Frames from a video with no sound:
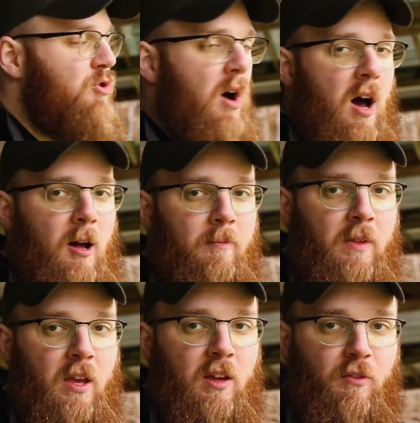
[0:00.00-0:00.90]
draw
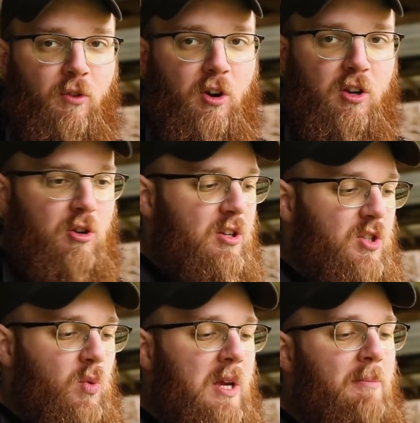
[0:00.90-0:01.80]
for you to
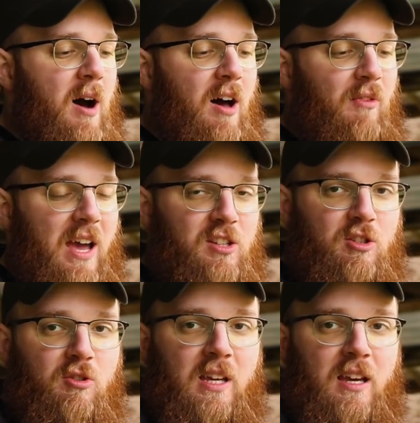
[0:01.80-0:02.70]
sweep off
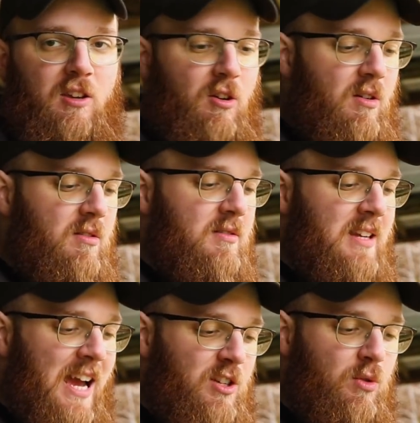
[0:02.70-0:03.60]
as you get your
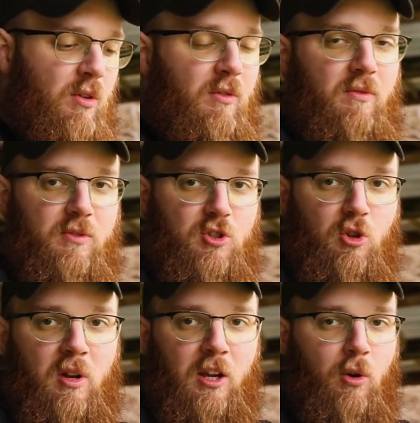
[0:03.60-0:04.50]
natural
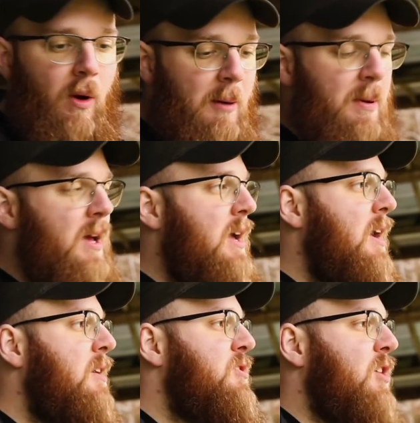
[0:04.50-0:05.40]
shooting grip.
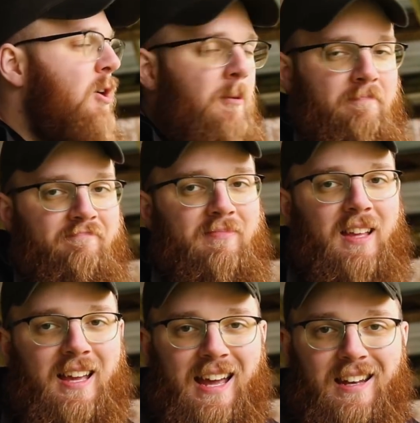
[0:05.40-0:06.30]
So
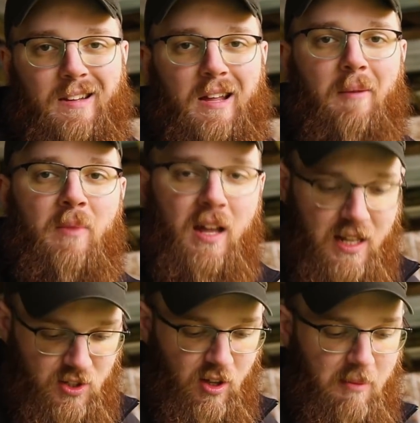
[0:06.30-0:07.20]
again, I'm not
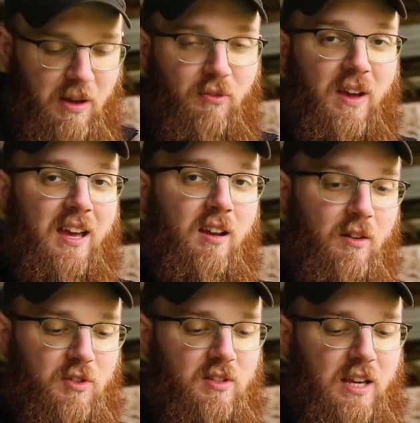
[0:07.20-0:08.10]
necessarily a big fan
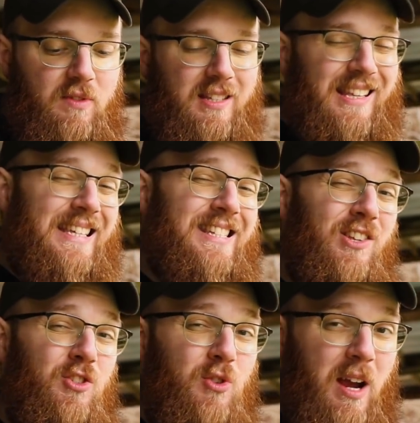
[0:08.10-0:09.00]
of safeties, at least
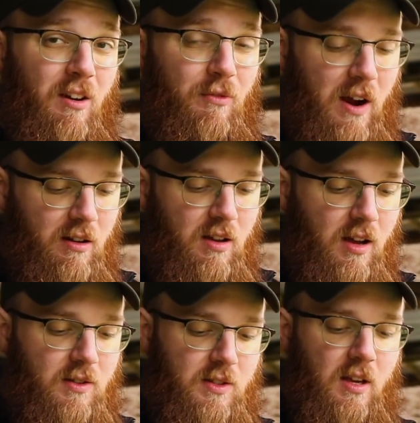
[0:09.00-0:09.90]
on striker fired
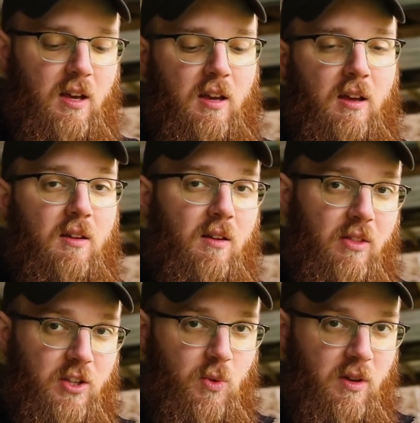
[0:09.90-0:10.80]
guns.
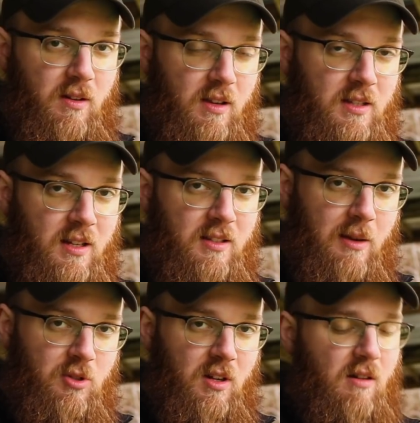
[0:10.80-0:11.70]
This one is an
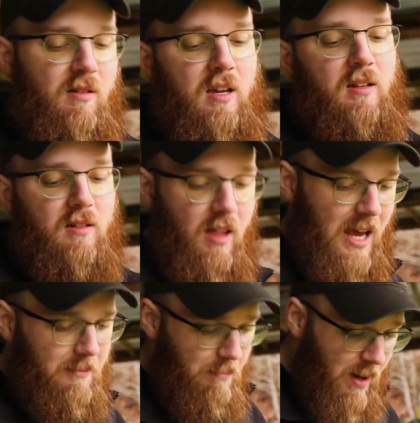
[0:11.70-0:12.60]
exception, and I'll get into
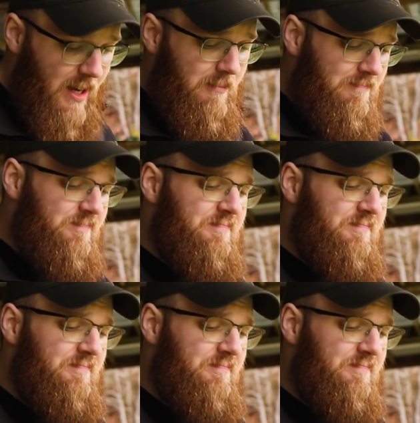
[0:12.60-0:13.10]
that. But